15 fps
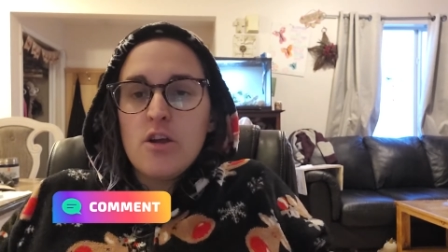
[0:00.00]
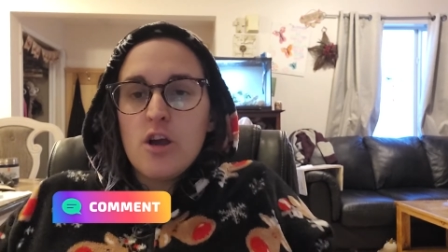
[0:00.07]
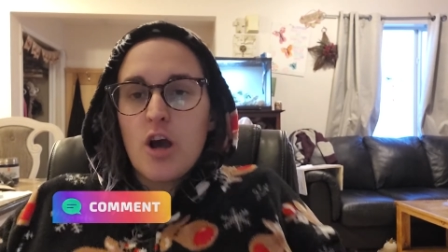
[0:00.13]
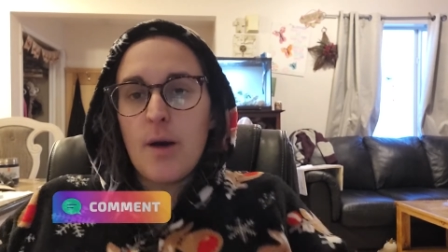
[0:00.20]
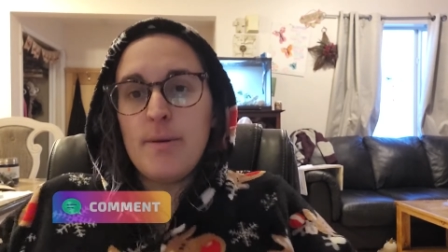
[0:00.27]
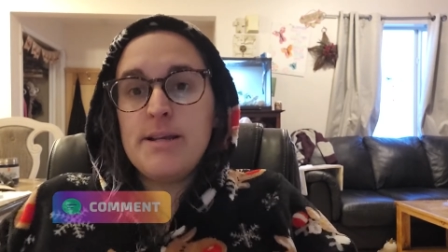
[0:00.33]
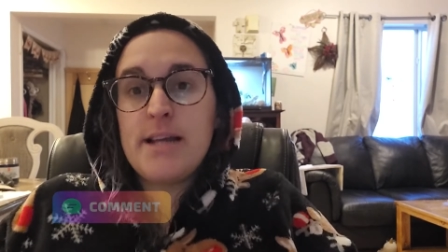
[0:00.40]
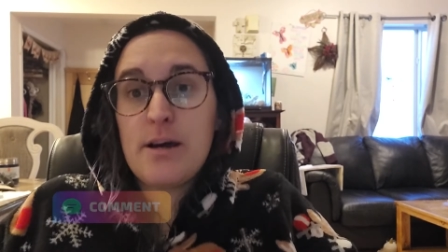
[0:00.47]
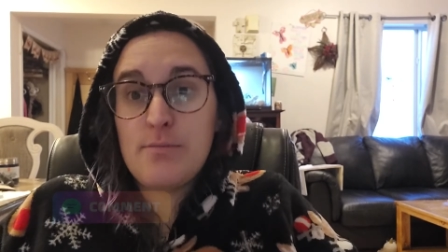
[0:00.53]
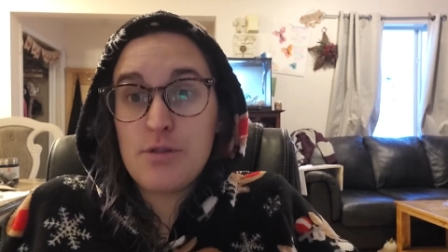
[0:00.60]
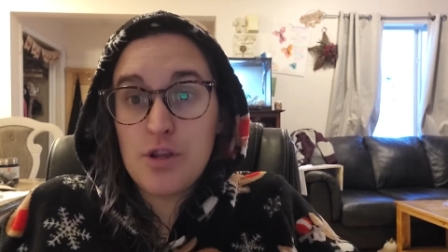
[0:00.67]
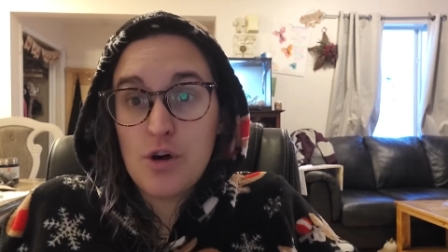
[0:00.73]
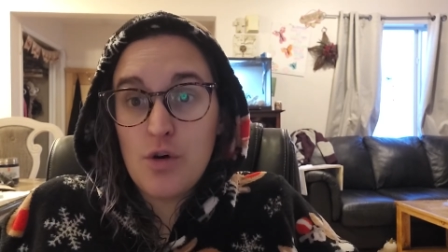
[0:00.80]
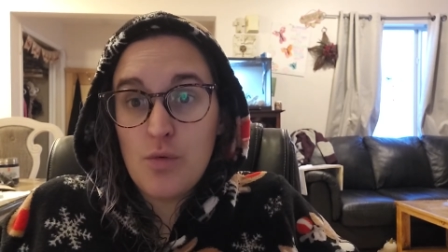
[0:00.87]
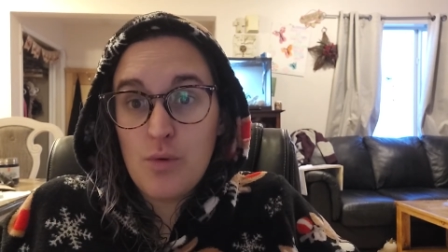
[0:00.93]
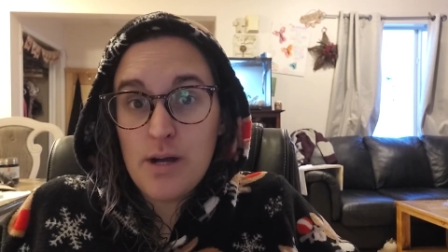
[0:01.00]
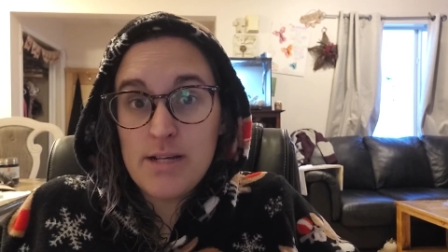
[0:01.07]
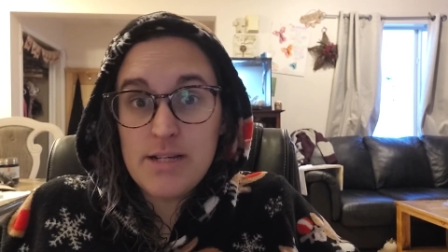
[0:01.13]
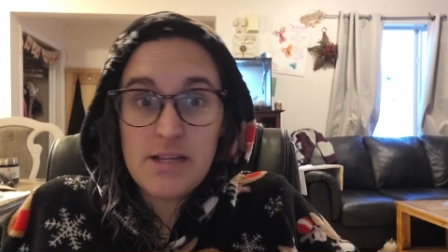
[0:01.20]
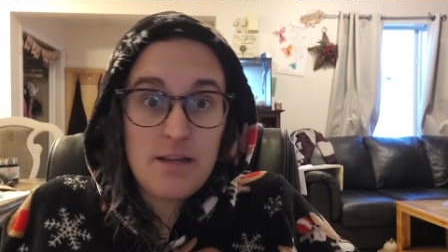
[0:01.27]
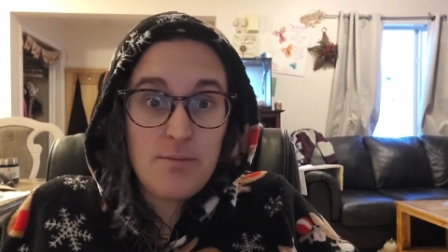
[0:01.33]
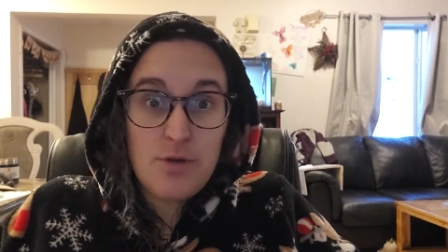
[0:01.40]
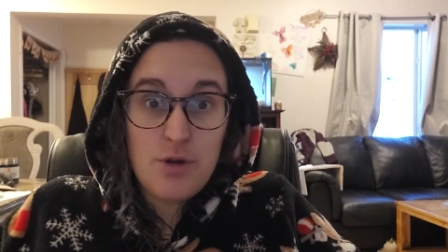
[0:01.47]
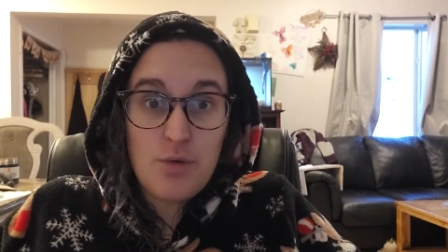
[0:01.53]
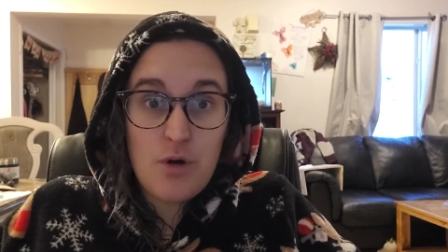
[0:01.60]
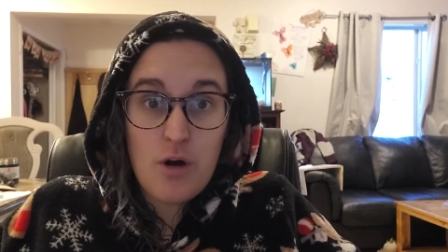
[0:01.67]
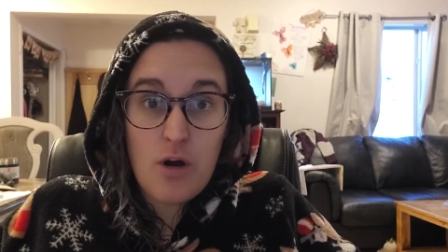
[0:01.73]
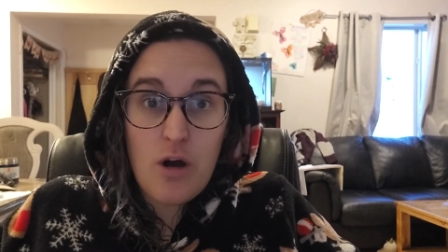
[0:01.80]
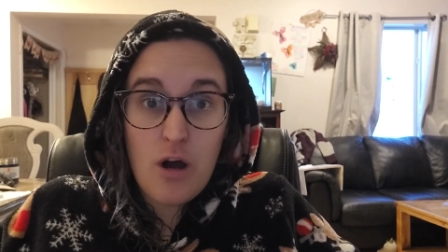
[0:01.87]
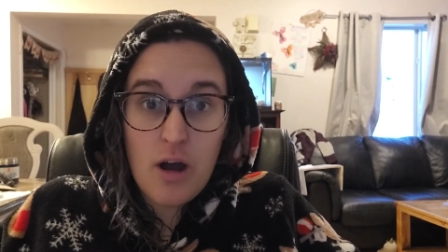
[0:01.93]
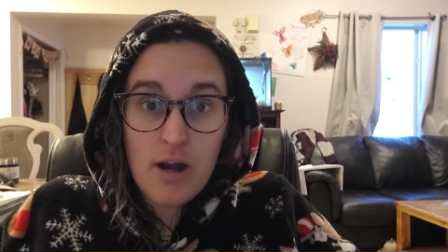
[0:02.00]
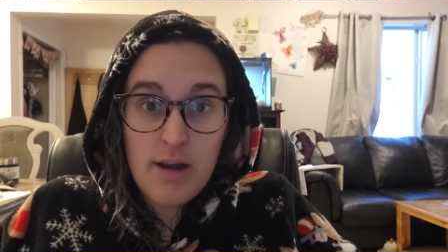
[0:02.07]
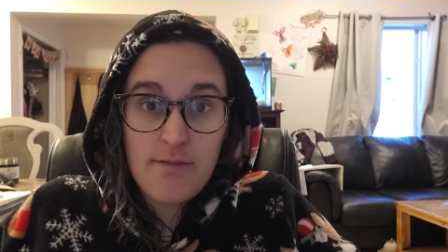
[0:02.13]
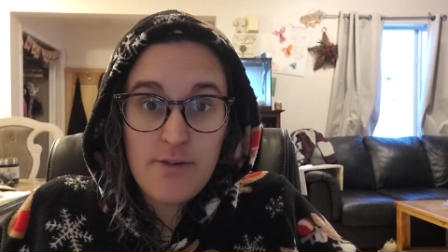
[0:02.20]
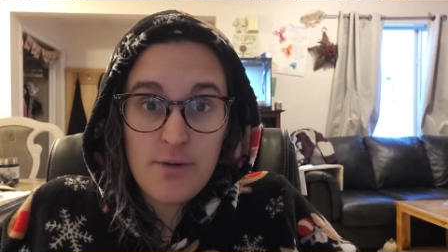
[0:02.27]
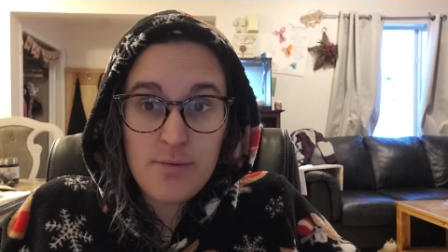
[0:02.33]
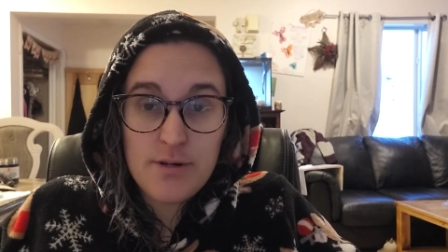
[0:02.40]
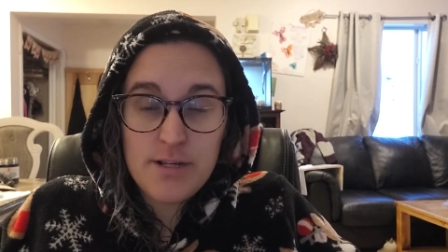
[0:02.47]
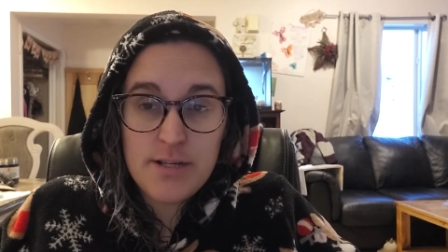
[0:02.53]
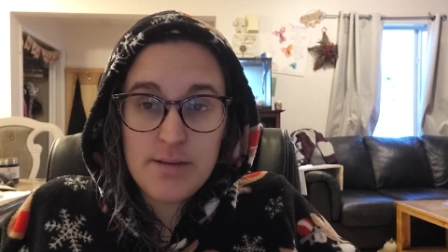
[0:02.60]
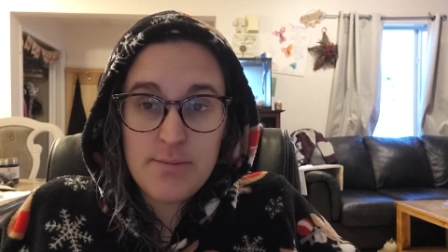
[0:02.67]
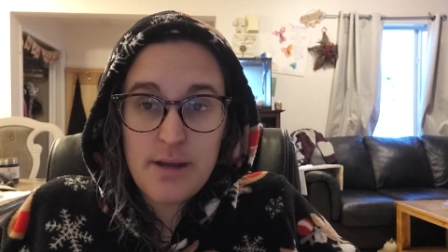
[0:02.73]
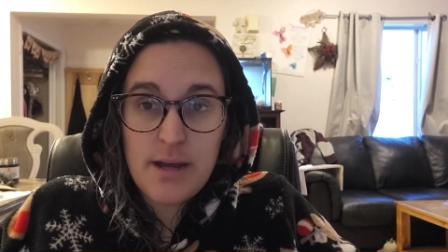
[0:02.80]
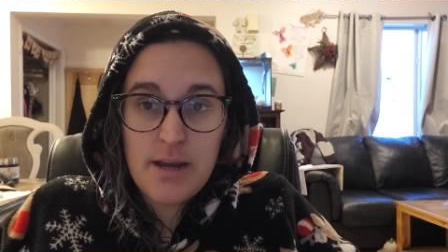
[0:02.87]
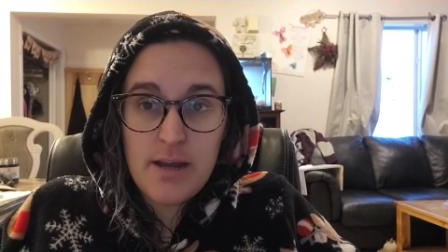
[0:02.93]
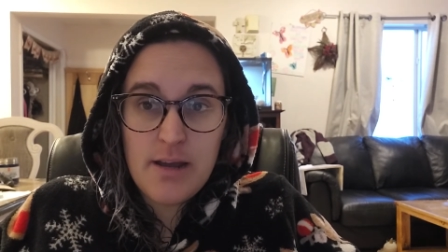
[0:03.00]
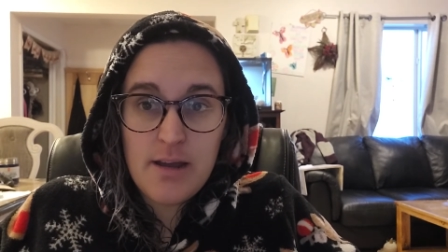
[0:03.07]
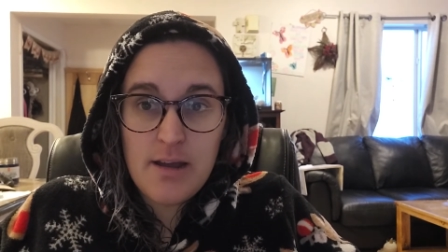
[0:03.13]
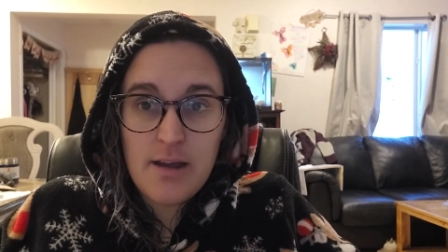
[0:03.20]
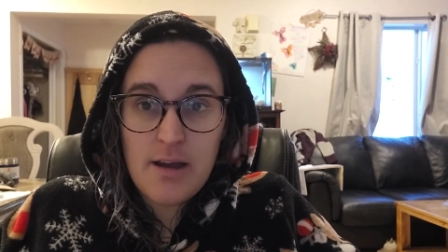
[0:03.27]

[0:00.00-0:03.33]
Comment down below what team you are on, if you're participating,